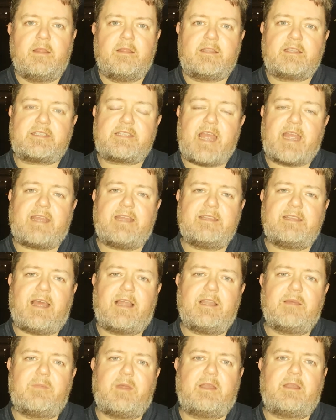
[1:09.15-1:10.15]
The second
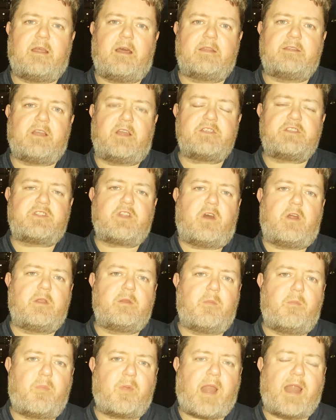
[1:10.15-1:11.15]
element I touched
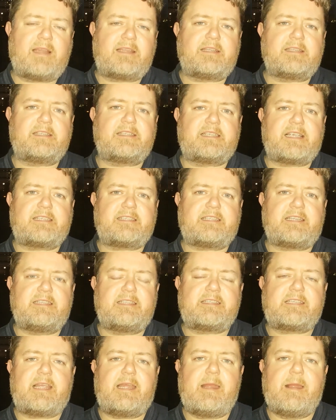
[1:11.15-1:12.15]
on, brand
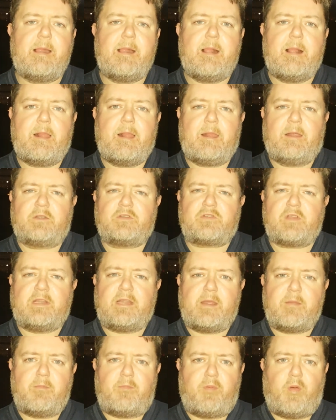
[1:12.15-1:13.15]
consistency. It's
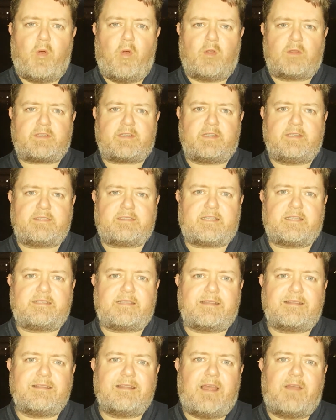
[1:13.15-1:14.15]
really important to
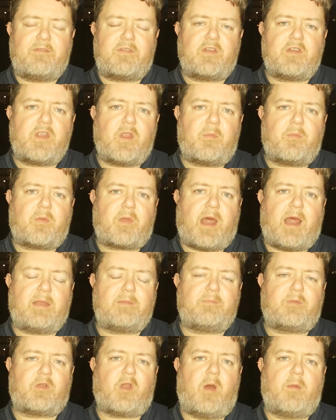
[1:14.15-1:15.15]
deliver your
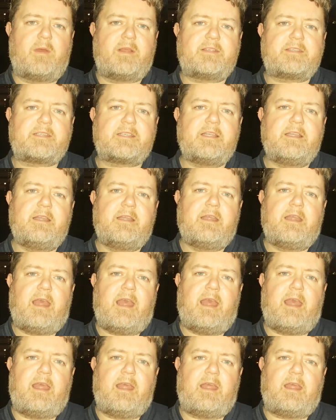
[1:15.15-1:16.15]
brand promise
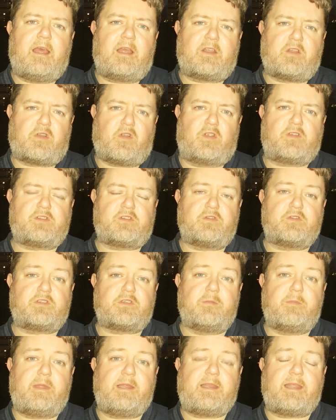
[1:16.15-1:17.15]
across
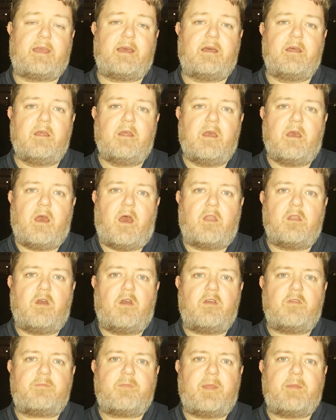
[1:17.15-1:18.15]
social media. A
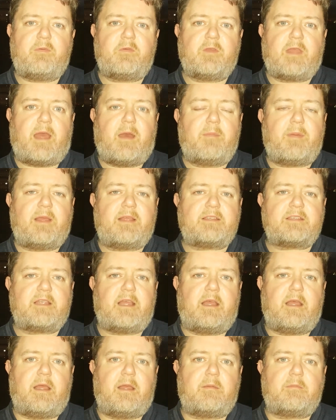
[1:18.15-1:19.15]
lot of people get a
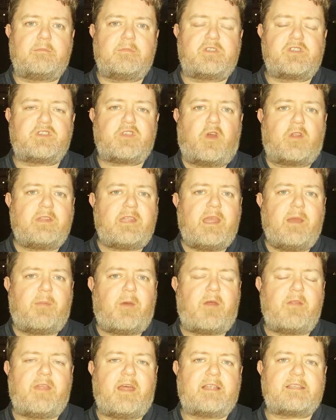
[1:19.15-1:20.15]
bit shoddy
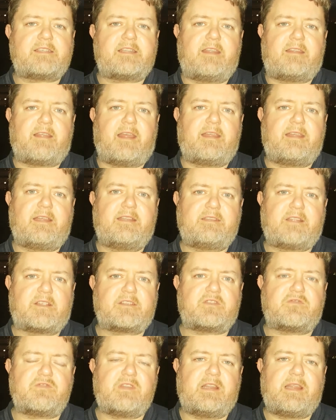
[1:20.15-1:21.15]
about this. They think it
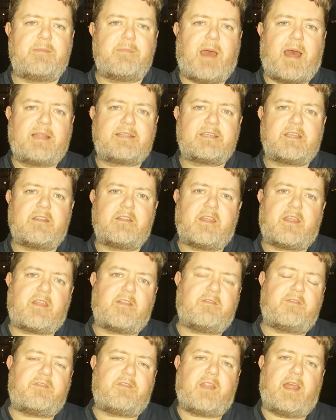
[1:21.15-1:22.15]
doesn't really matter. They
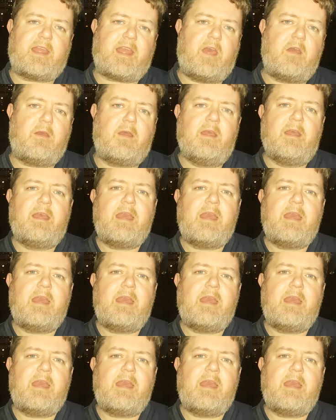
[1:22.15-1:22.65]
can fling out